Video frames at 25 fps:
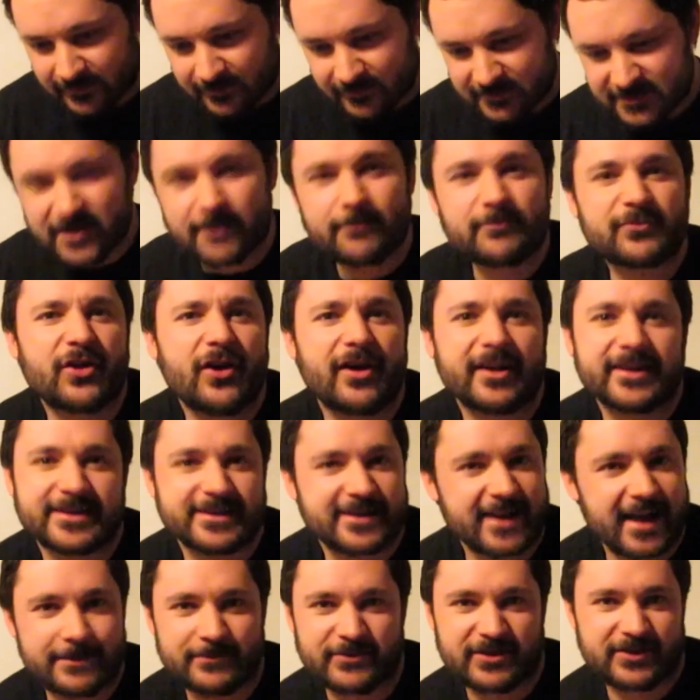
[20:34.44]
Some kind
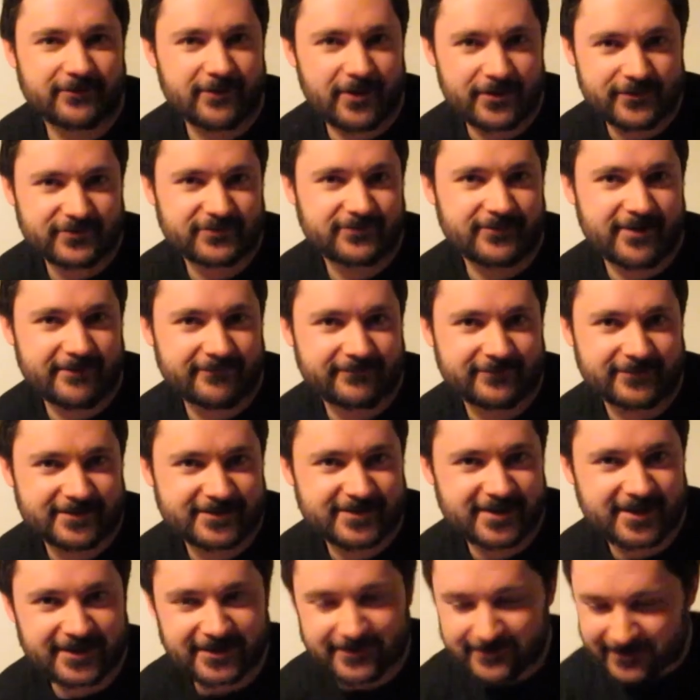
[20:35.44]
of Game of Thrones
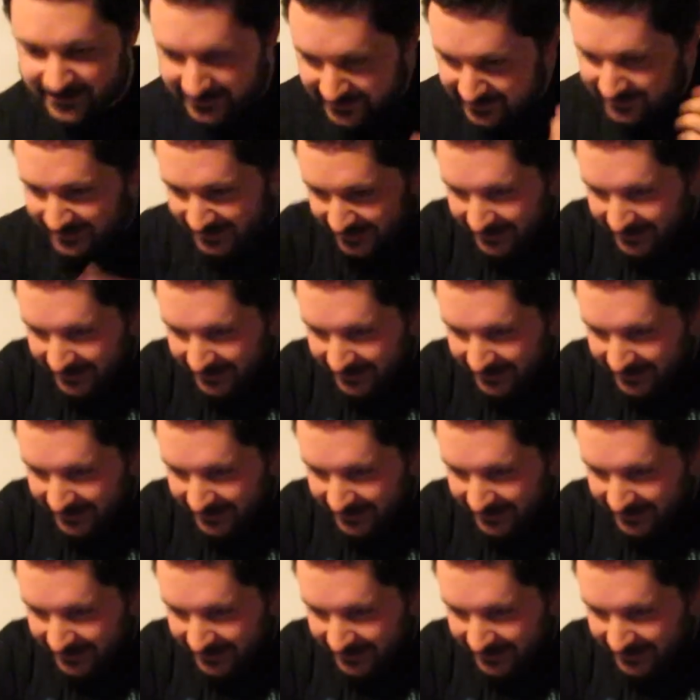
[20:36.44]
reference anyway.